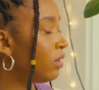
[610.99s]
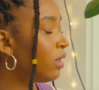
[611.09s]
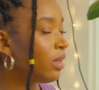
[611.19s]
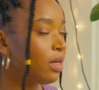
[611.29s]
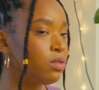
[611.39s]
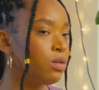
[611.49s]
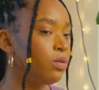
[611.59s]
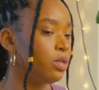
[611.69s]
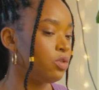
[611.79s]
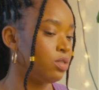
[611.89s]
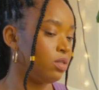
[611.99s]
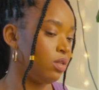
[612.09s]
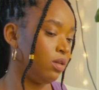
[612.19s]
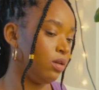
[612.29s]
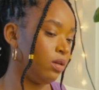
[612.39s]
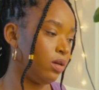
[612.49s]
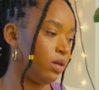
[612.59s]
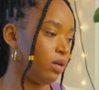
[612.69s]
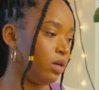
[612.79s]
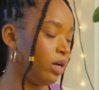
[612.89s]
That's so interesting.
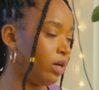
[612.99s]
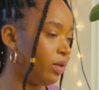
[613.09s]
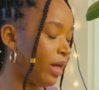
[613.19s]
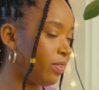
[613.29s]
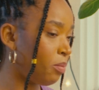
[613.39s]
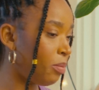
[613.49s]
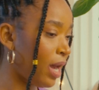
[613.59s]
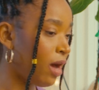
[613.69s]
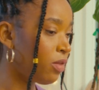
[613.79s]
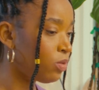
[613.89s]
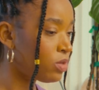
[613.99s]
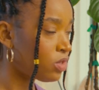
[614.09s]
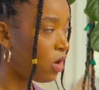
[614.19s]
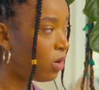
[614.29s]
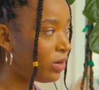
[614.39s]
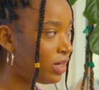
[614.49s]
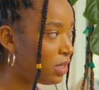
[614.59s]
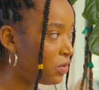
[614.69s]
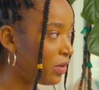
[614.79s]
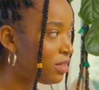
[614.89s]
The path was
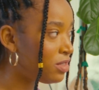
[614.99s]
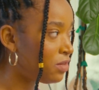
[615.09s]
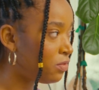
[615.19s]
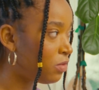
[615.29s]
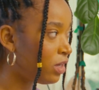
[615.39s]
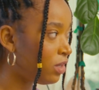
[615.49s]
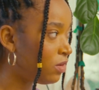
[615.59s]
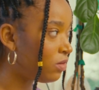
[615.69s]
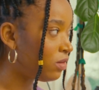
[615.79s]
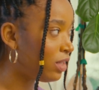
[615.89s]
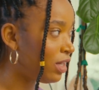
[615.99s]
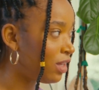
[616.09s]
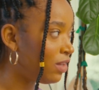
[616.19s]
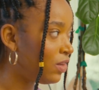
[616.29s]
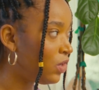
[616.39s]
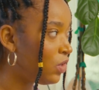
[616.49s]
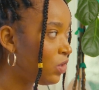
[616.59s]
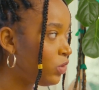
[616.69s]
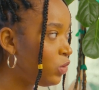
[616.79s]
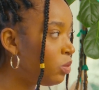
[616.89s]
already granted for you. Like
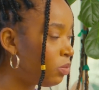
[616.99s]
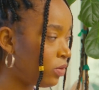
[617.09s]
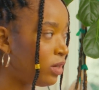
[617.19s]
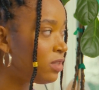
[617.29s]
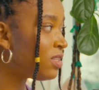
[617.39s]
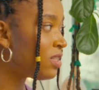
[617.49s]
you were born into